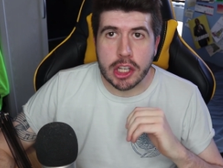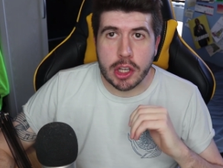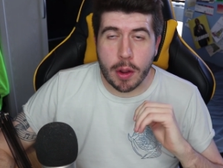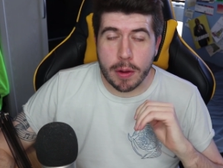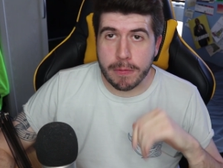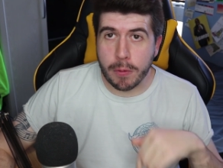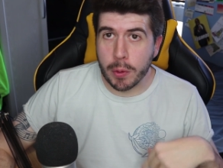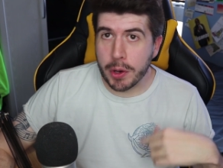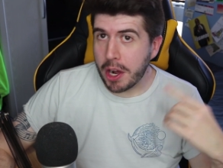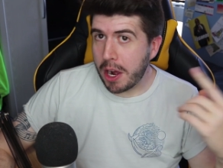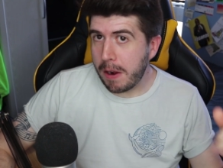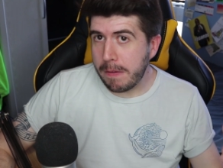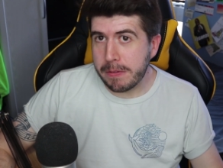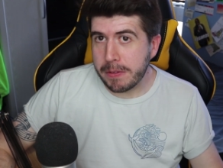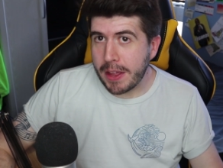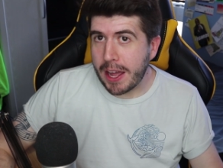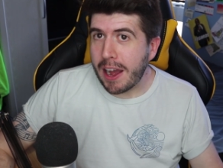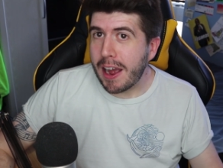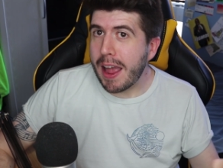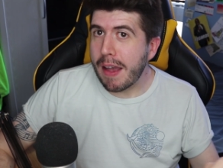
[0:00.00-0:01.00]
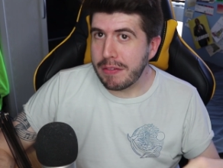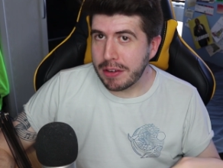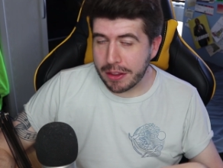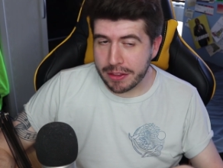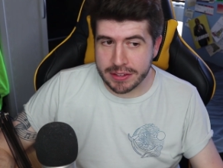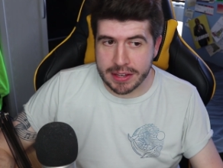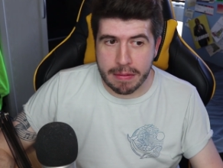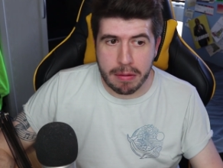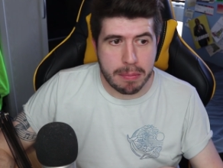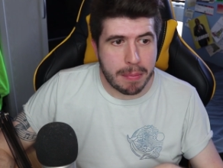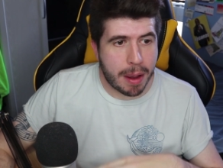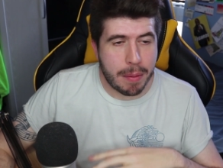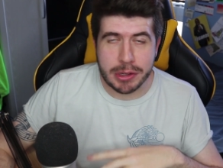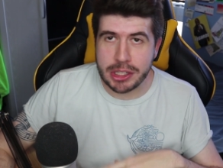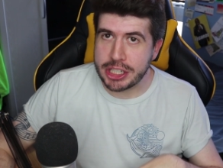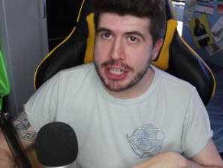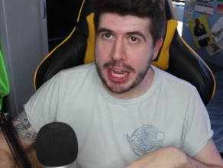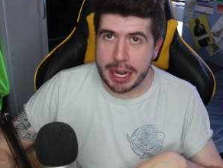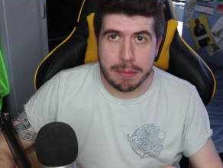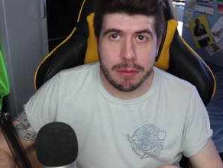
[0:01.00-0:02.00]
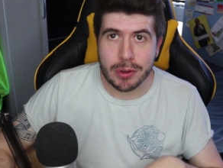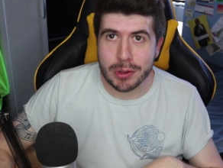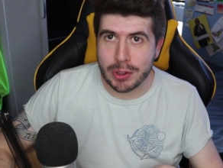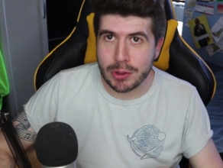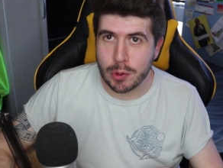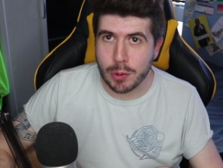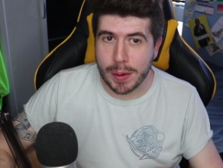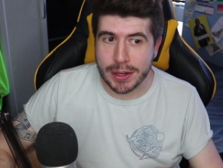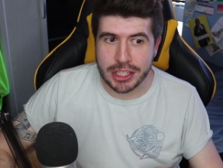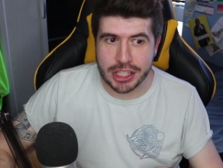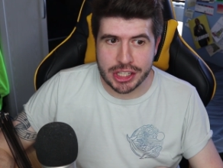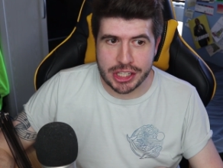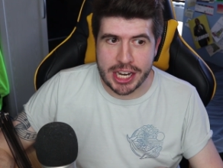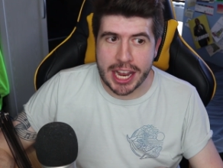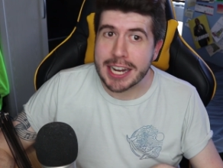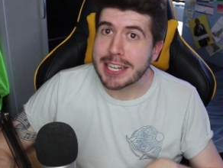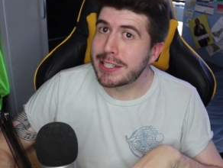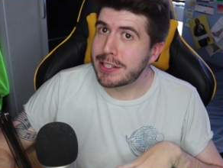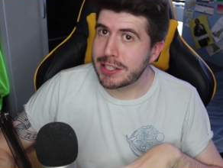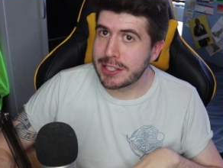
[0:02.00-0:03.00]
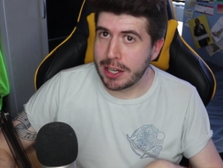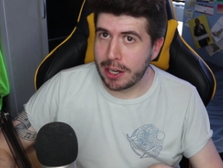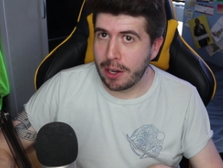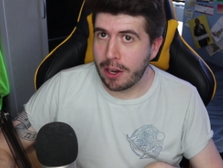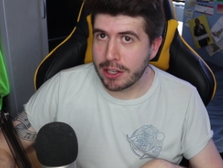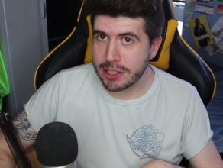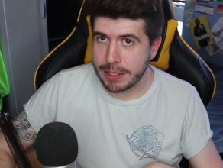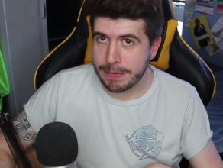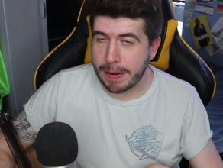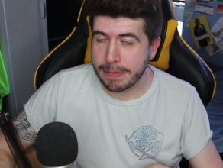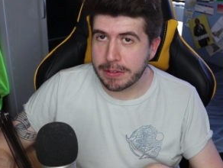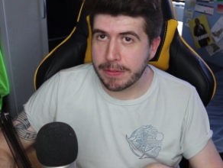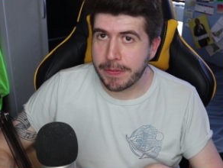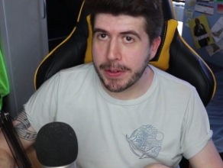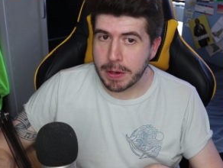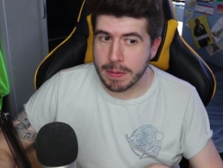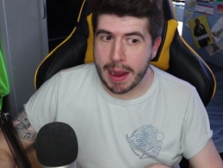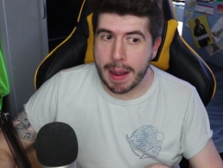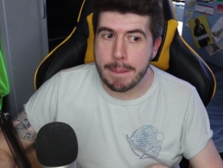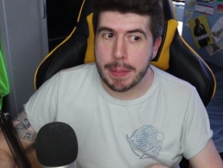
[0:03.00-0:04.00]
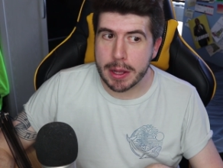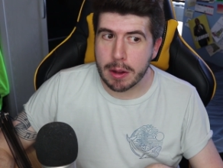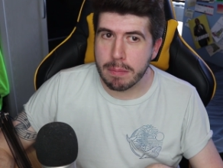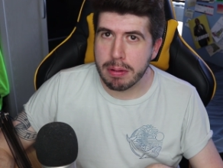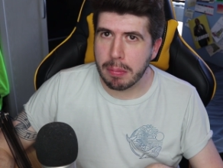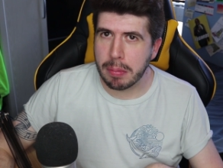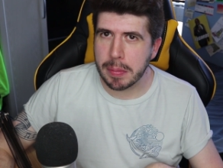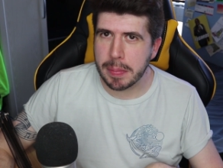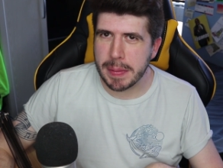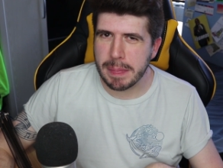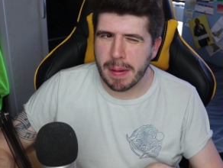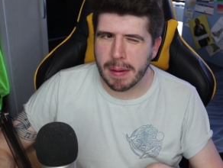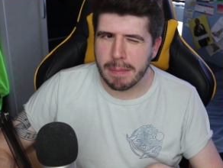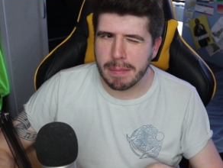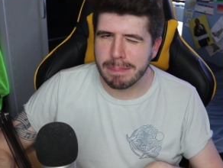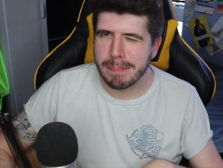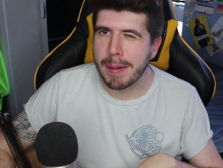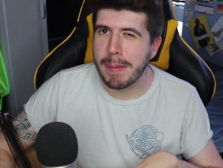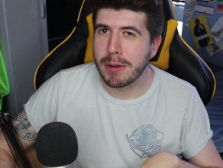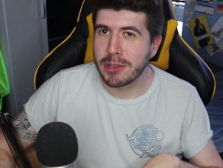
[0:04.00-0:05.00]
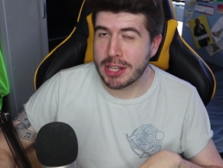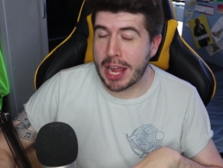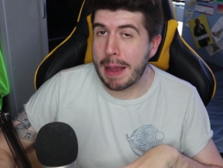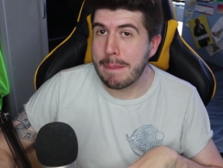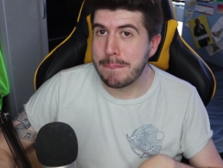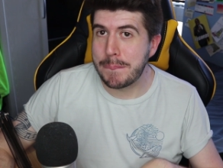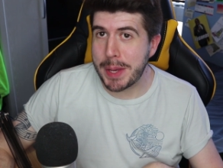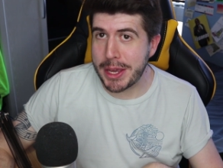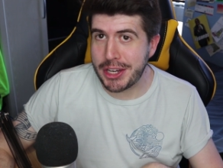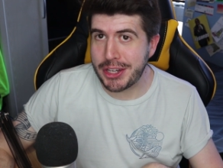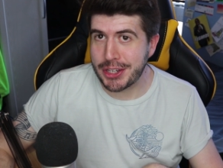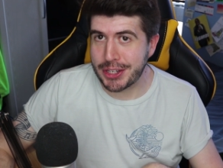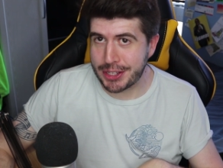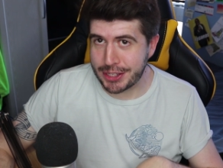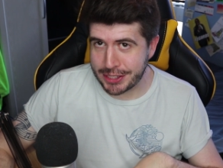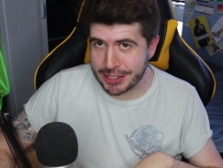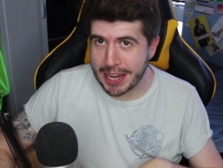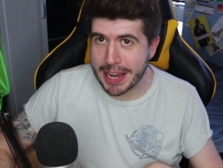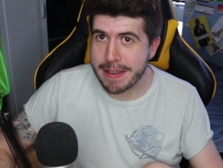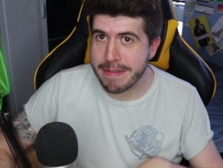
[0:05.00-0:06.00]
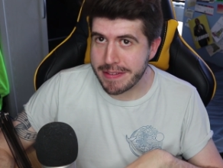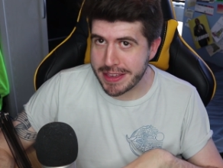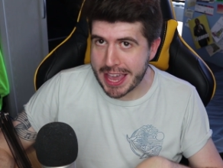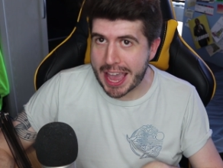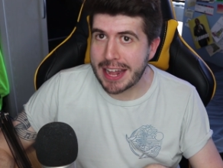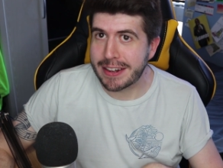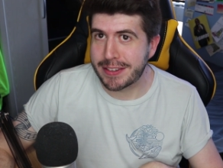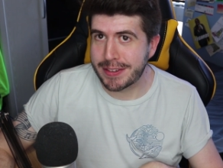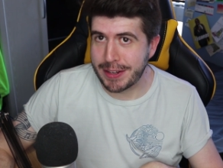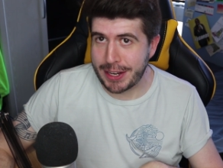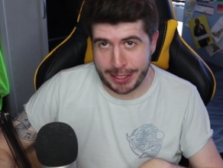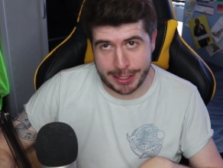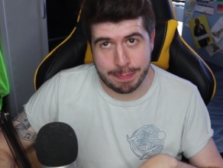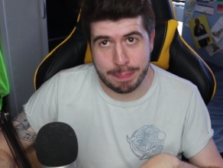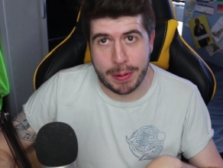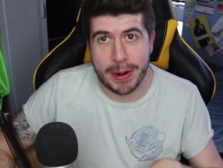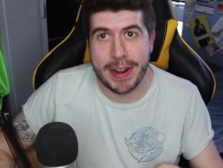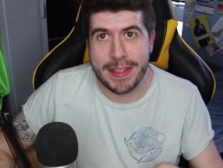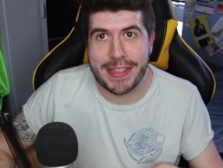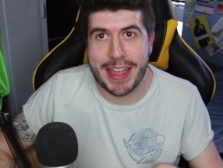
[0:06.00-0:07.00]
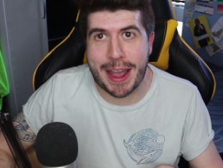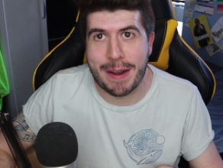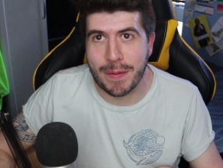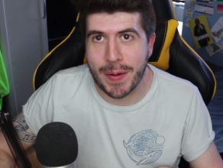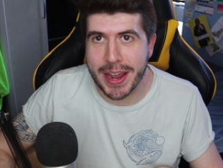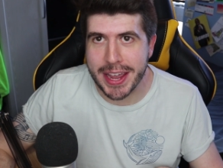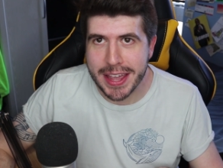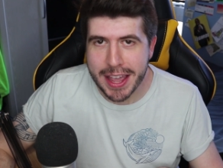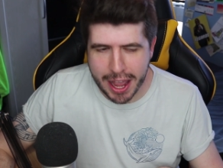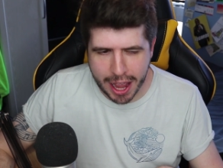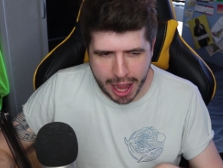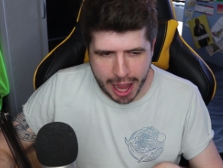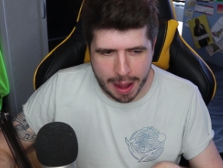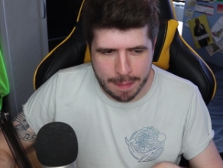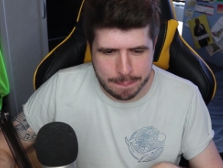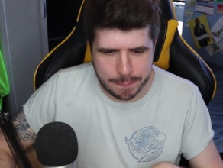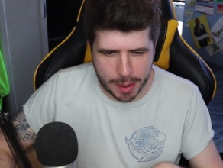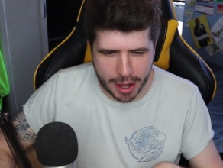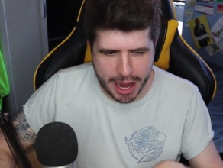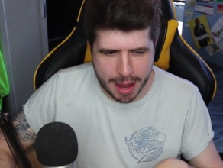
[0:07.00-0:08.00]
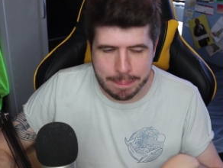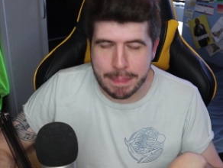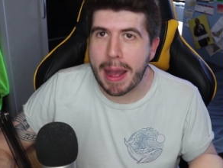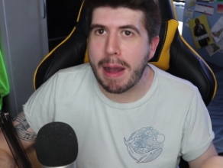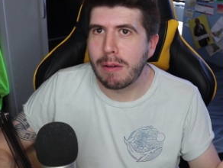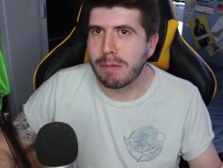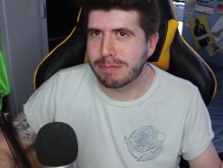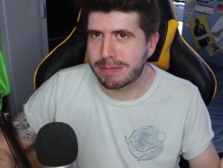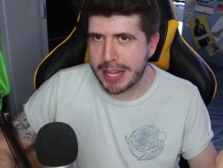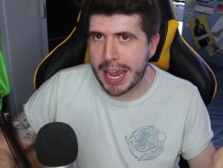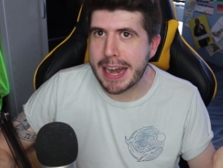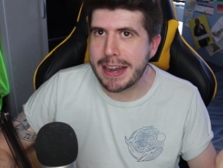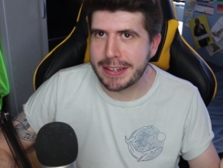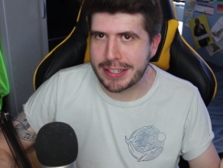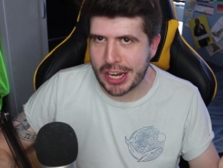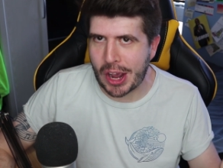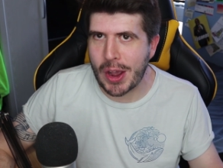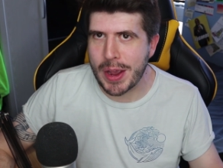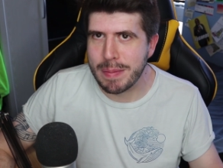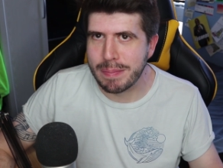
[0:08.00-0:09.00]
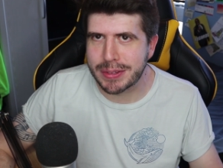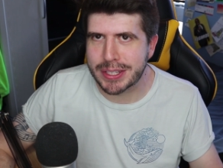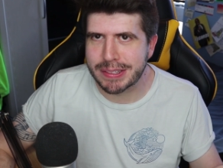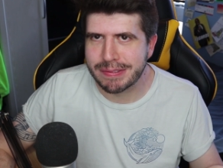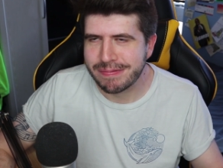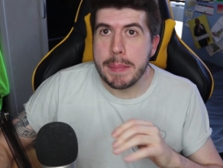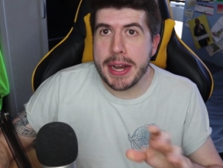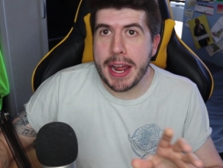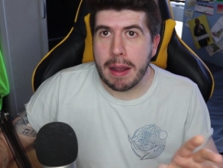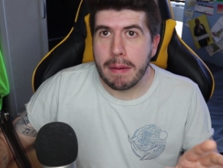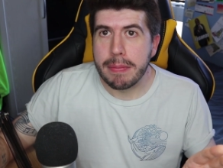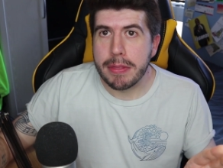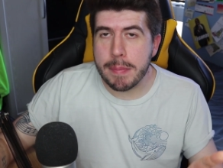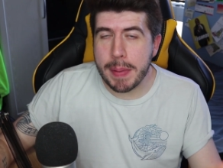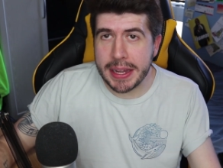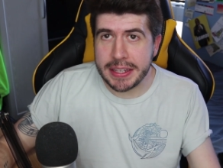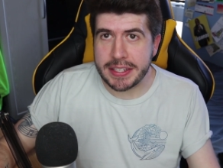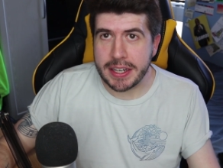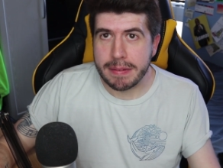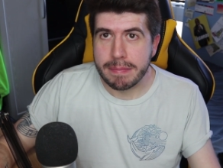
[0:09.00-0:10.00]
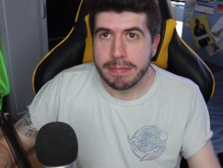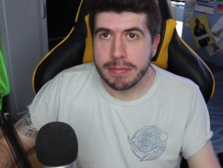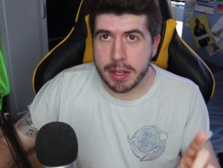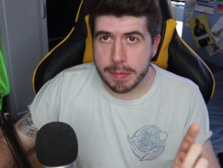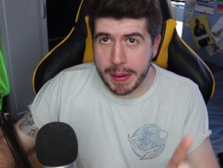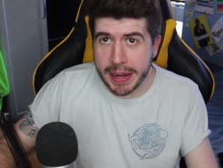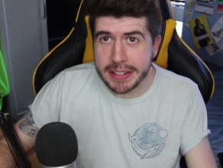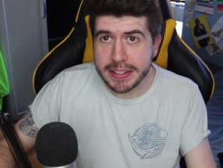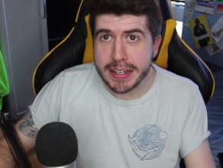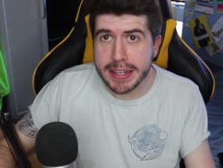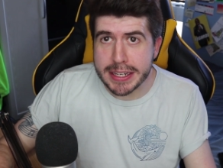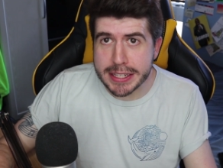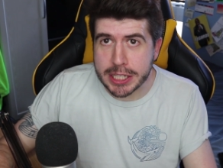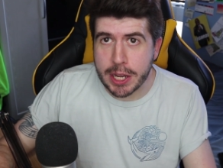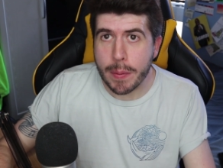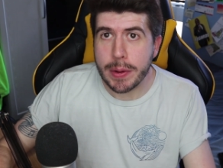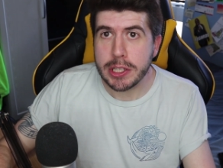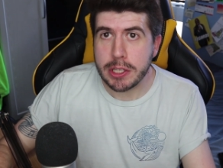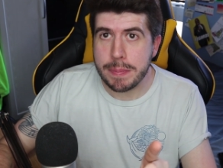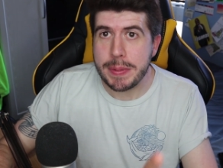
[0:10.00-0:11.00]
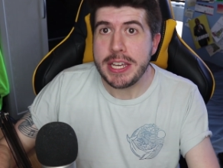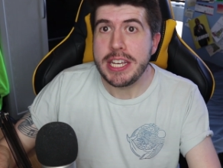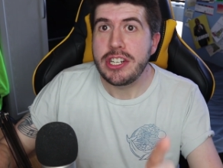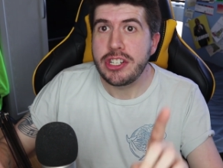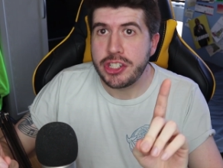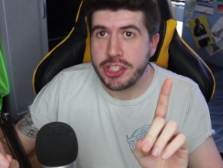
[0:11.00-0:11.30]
Going forward after that, I have another save in mind, which again, I'm not going to talk about just yet, because there's still a lot of stuff I have to figure out, but it will probably be my most ambitious save yet. Let's put it that way, by about 10 times. But now, the beta. The beta is going to be